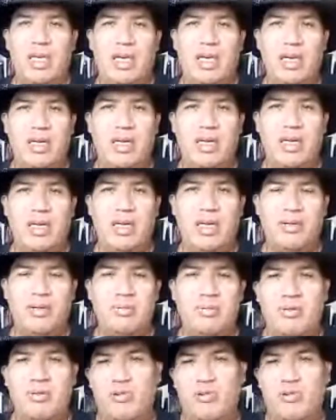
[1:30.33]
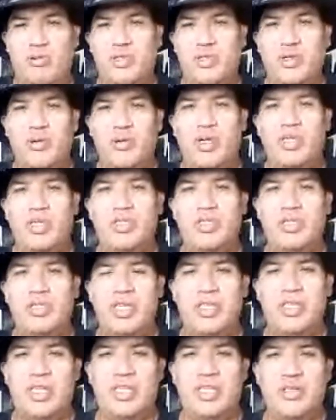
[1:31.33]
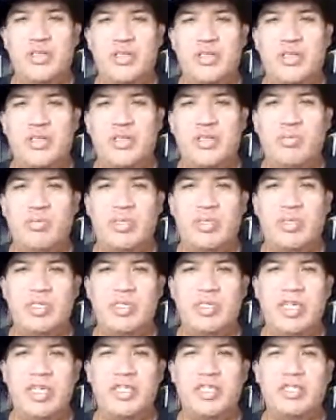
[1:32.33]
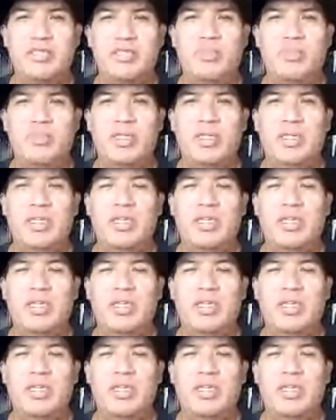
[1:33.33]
of course, stories, and can do presentations. But